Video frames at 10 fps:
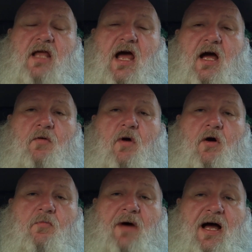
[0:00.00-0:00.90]
I
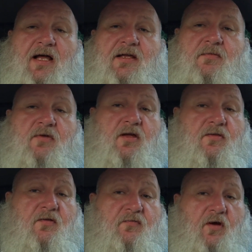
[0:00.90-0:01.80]
walked by him
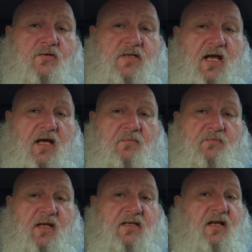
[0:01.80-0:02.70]
the first time
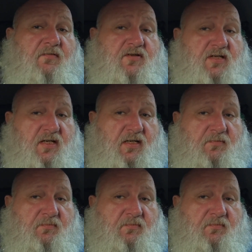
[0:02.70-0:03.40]
and never seen him.